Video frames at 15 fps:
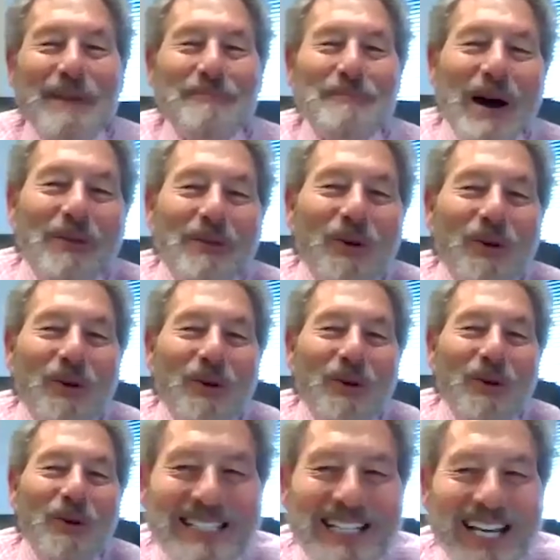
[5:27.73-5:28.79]
Now my wife
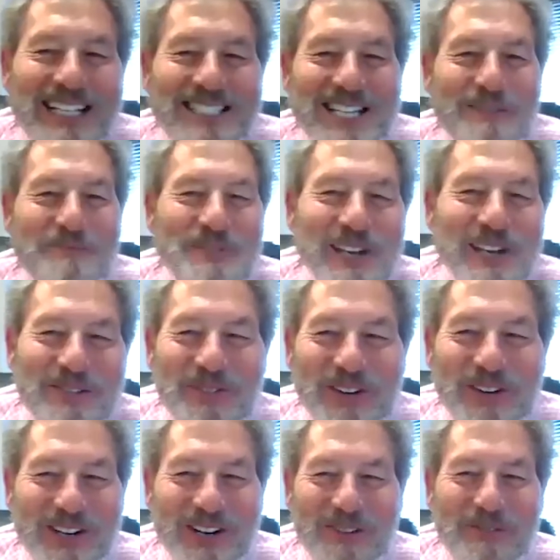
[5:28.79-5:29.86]
may say something
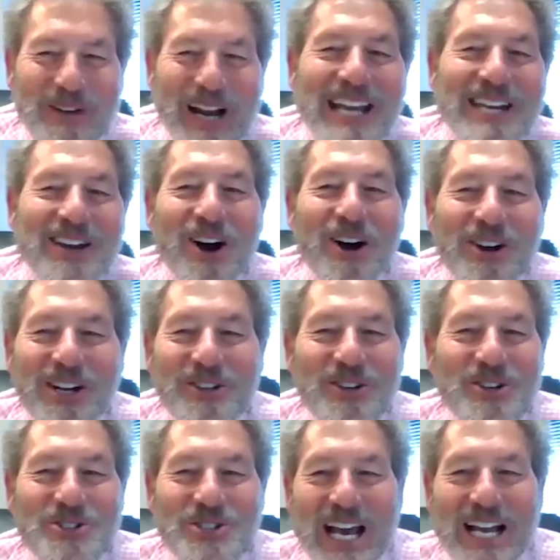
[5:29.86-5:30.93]
different, but y'all can
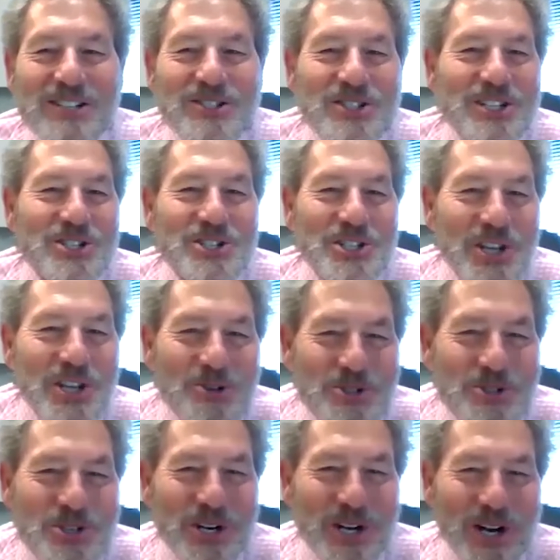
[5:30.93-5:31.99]
use that as an
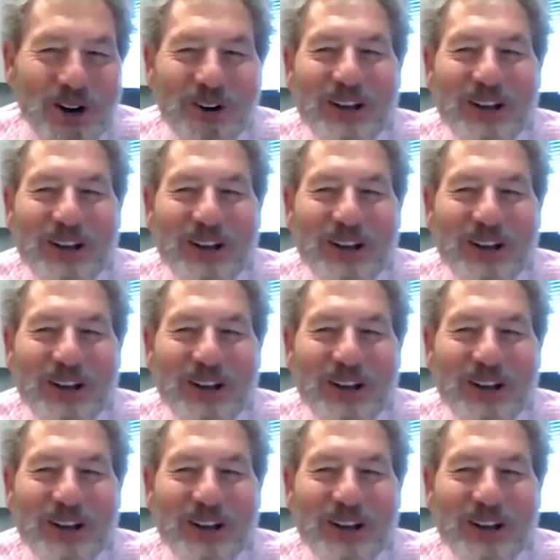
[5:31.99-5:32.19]
excuse,